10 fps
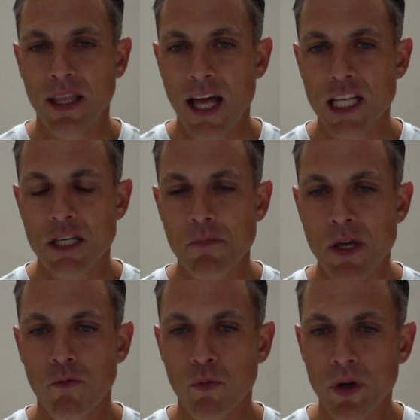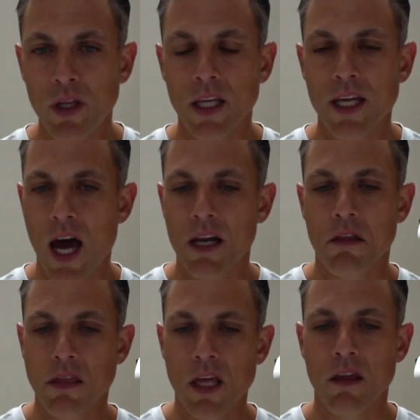lets me really kind of
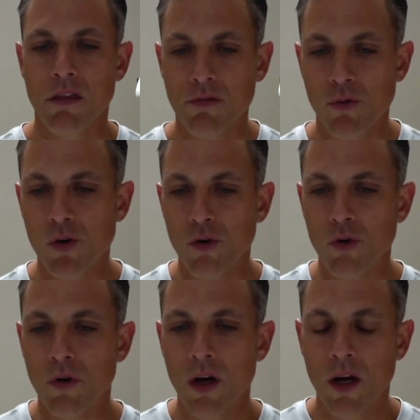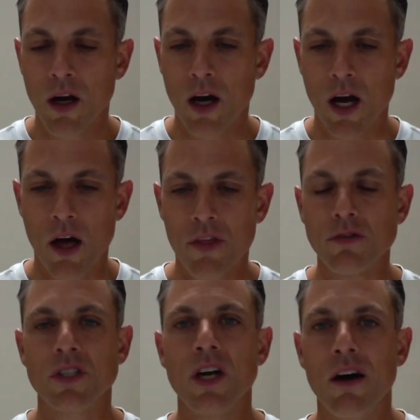think through
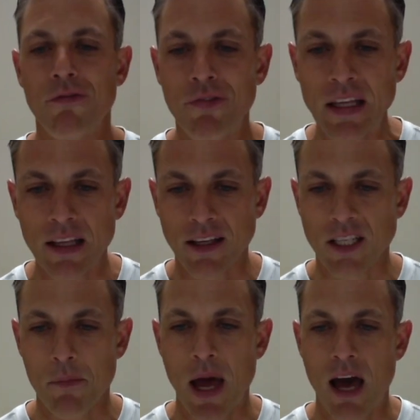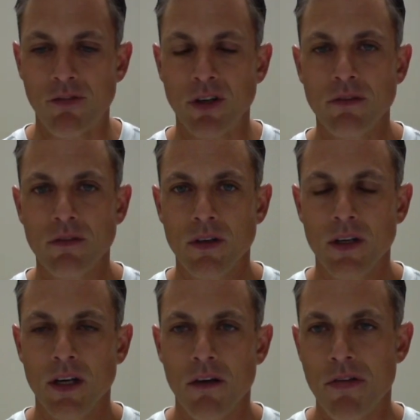those gut feelings I'm having
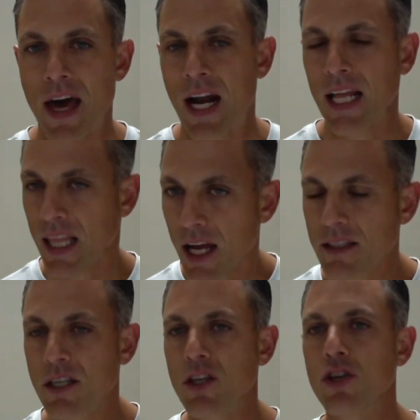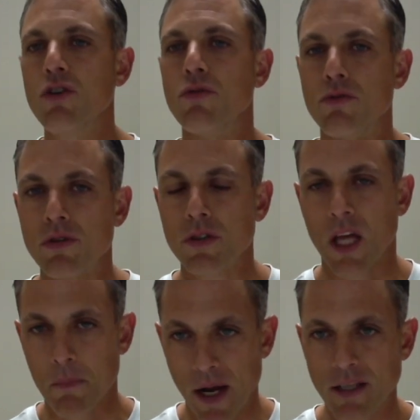that I like to use,
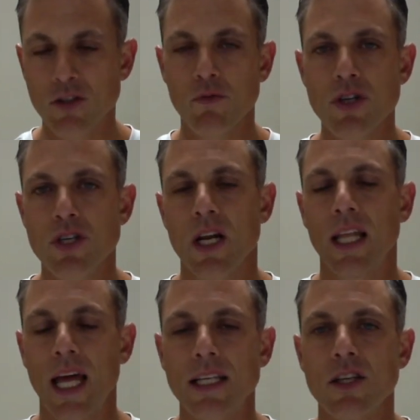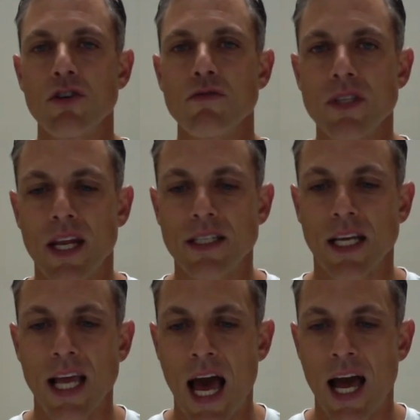like my intuition. I like to use that as a
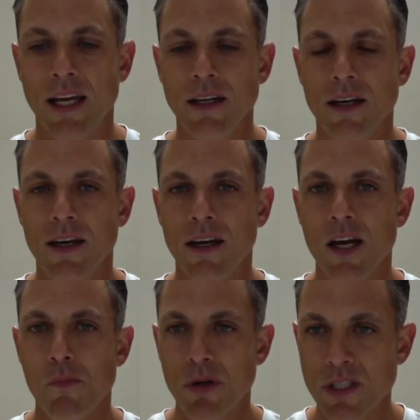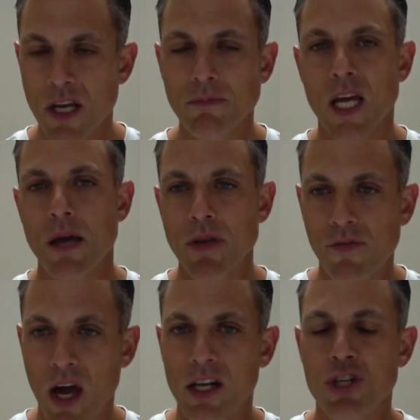guide, but sometimes I've
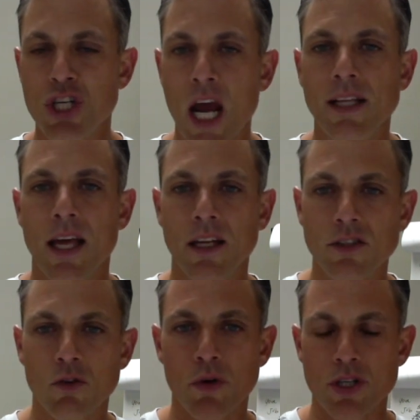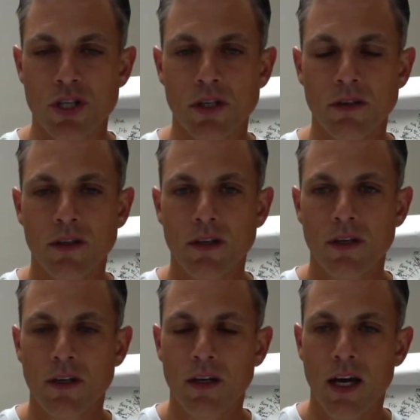got to check that intuition
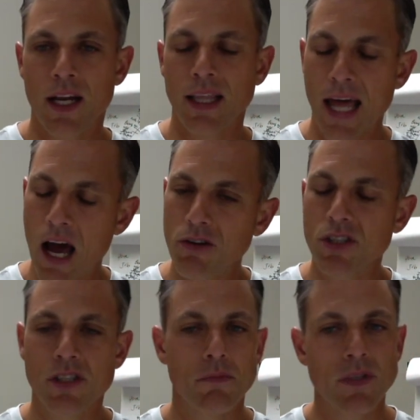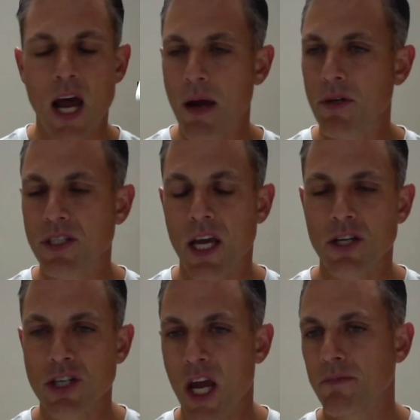and allow just some time to take
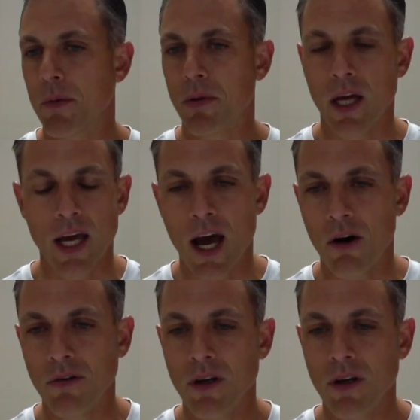shape, to play out,